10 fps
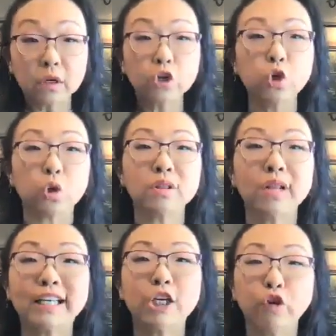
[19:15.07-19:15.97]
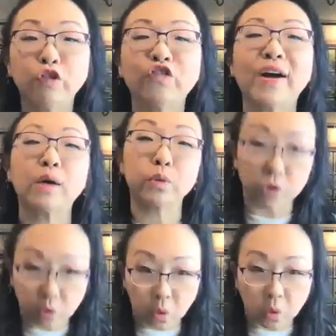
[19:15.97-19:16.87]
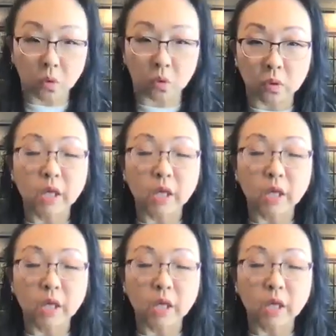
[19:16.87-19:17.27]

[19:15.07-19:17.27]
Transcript: You're lucky. You found Nicole.